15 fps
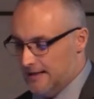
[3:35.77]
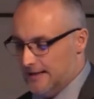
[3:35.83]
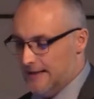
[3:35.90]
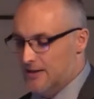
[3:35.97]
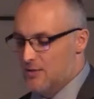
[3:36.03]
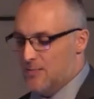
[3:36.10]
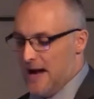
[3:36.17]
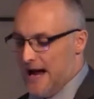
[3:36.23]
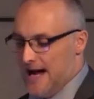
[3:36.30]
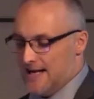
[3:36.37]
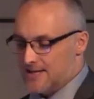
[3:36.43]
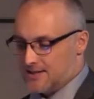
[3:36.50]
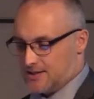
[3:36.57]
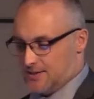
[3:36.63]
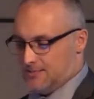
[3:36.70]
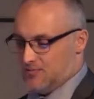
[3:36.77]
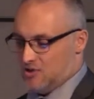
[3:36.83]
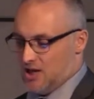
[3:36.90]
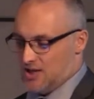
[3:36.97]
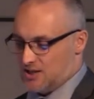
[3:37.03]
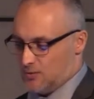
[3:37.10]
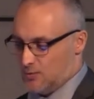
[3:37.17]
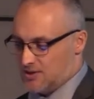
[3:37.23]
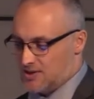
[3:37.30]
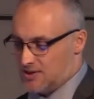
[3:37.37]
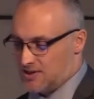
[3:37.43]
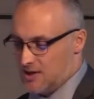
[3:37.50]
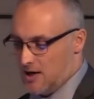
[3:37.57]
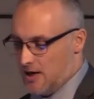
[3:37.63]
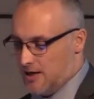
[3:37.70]
In the past, Jason was
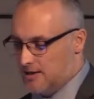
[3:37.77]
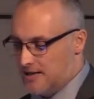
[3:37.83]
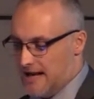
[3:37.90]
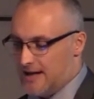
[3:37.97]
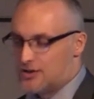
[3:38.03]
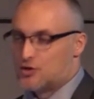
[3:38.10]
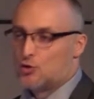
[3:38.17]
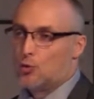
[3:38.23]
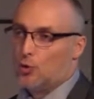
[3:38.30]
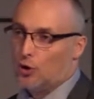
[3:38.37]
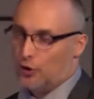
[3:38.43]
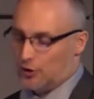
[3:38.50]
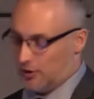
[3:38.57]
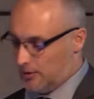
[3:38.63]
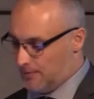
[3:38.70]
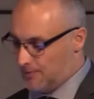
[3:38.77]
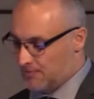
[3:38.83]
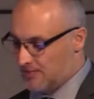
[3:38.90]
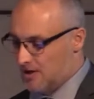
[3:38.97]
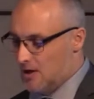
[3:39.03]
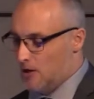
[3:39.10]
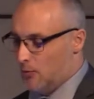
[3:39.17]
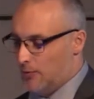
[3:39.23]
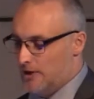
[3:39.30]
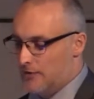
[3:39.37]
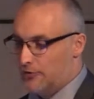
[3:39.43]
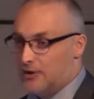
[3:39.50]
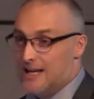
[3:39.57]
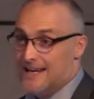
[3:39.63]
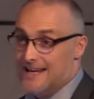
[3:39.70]
assigned extra work
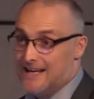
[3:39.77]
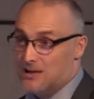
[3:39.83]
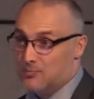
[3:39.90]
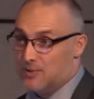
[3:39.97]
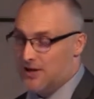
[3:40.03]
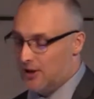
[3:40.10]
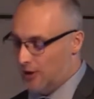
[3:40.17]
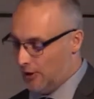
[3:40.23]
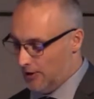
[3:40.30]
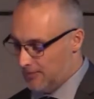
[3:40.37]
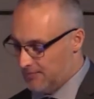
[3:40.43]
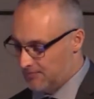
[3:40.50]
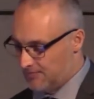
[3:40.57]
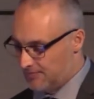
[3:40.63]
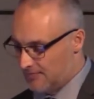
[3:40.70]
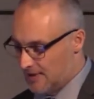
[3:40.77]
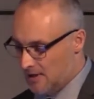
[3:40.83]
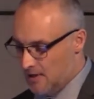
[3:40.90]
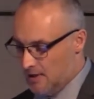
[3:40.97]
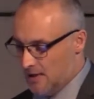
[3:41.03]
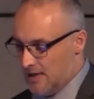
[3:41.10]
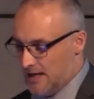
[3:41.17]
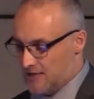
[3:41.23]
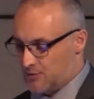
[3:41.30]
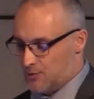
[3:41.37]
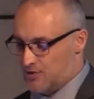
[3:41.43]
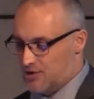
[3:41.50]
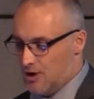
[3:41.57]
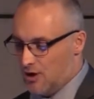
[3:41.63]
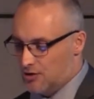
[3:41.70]
whenever he hit a peer. As a
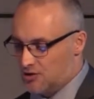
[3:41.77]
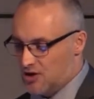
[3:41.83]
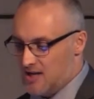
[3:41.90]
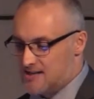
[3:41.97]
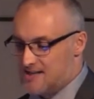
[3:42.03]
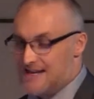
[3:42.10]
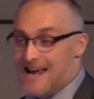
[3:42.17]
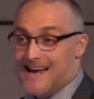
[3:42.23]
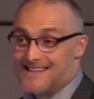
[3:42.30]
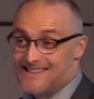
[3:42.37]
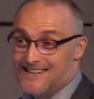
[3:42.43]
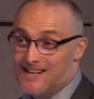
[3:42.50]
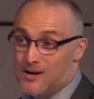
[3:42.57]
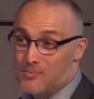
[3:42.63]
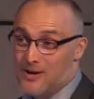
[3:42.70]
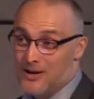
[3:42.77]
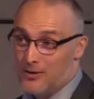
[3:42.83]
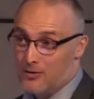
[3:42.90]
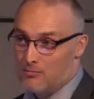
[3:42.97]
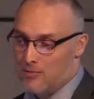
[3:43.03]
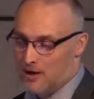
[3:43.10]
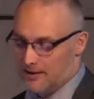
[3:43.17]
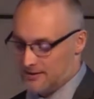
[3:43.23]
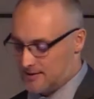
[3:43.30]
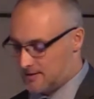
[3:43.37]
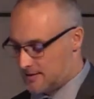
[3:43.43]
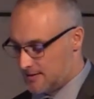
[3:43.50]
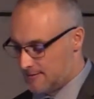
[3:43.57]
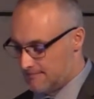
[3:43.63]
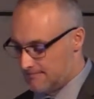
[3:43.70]
result, Jason hasn't hit a peer in
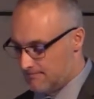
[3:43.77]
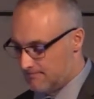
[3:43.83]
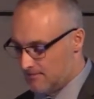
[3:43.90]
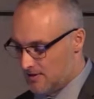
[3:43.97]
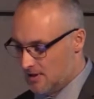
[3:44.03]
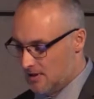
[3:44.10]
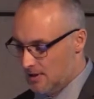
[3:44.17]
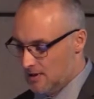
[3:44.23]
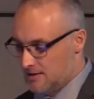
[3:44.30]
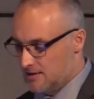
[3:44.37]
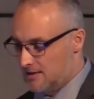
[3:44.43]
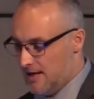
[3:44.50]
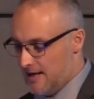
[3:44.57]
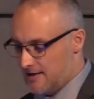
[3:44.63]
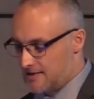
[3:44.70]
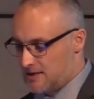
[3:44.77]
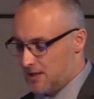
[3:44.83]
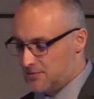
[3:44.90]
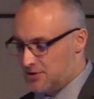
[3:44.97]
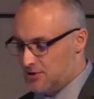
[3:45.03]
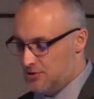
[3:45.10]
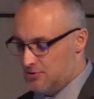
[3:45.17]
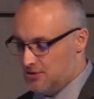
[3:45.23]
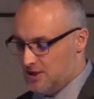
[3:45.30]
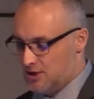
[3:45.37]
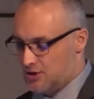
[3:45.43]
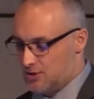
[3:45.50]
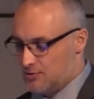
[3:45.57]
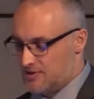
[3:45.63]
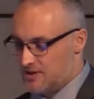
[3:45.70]
months. Today, a substitute
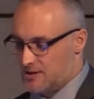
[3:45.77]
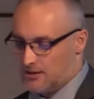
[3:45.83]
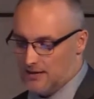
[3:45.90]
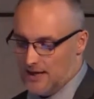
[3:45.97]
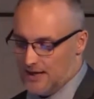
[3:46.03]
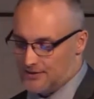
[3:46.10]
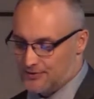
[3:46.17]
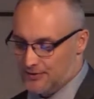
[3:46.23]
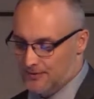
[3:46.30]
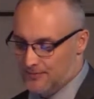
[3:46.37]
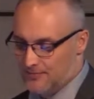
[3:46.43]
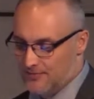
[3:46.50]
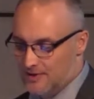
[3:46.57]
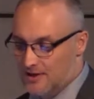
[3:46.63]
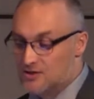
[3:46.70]
teacher was in the classroom.